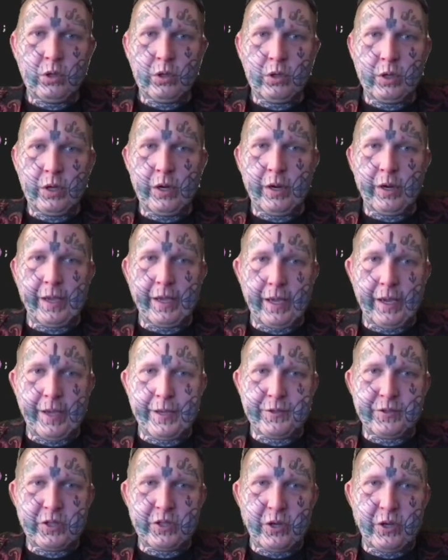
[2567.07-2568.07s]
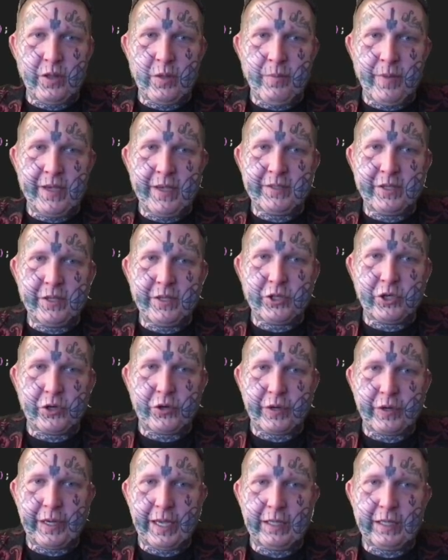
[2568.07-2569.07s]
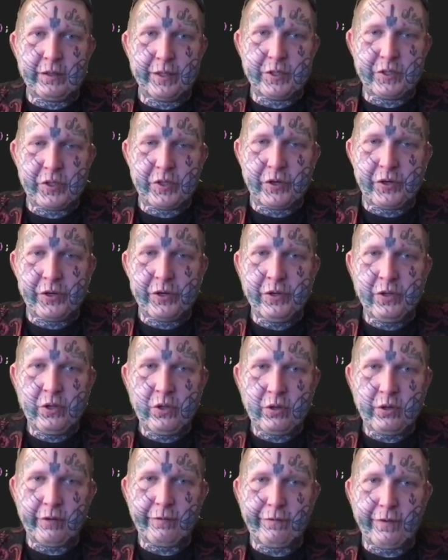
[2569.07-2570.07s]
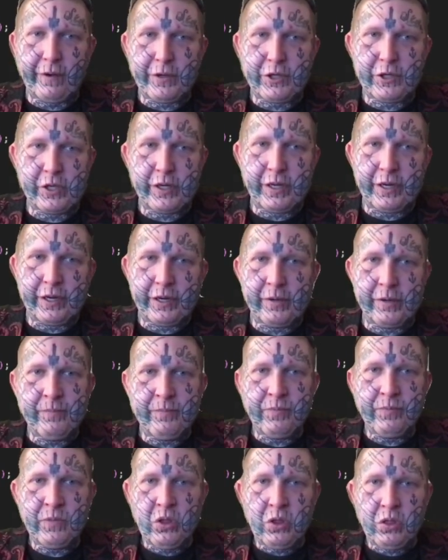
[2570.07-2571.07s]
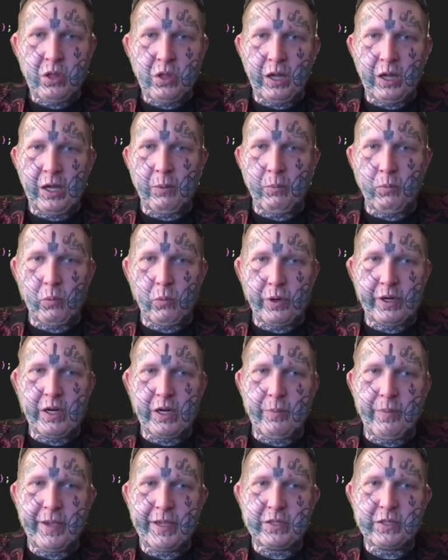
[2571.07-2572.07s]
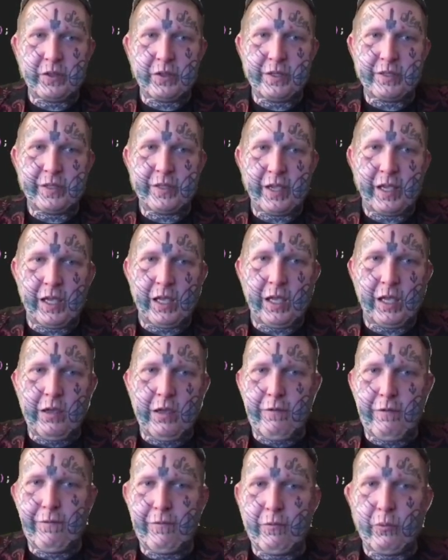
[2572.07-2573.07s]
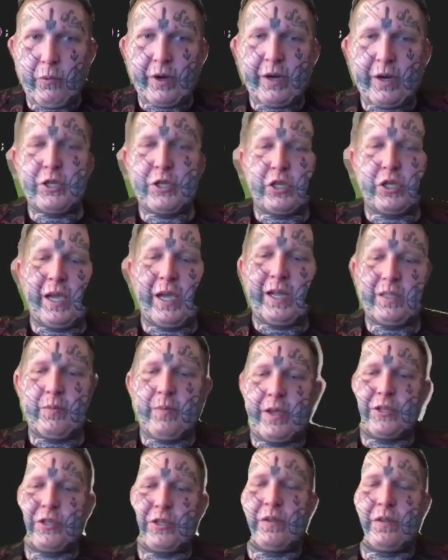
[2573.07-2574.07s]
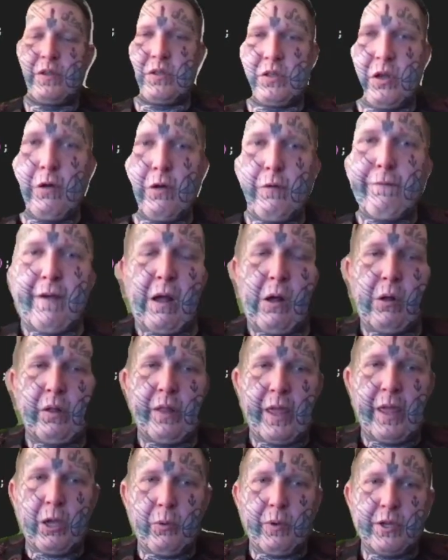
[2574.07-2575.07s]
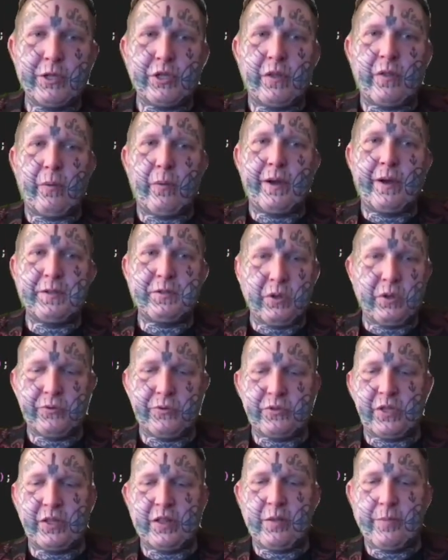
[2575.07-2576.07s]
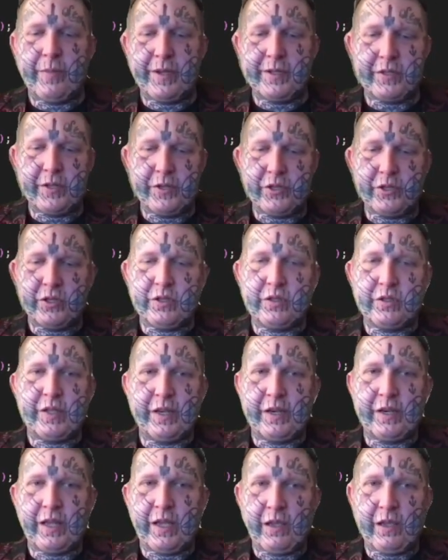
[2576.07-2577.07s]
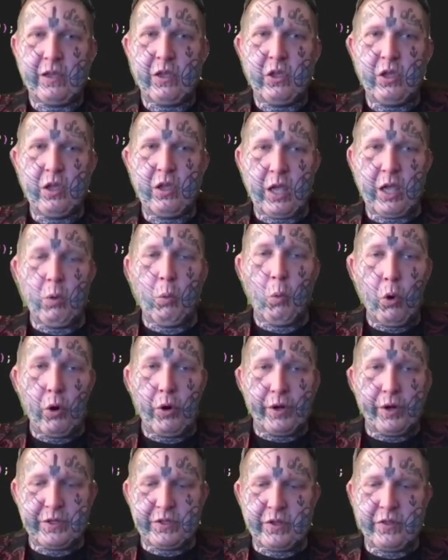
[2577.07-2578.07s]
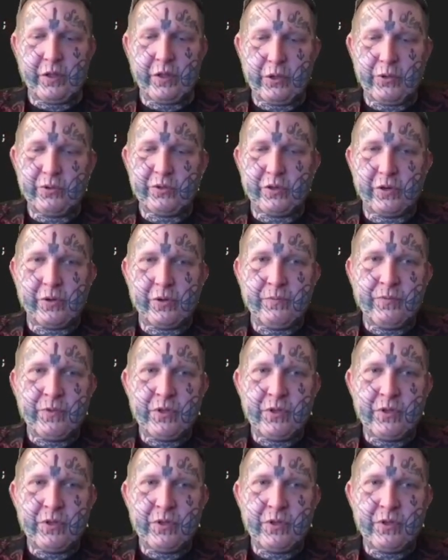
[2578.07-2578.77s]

All right, guys. So in the message create listener or function here, we're going to basically say if we're going to check to make sure there's no foul language. Otherwise, don't send the message and send a warning to the user.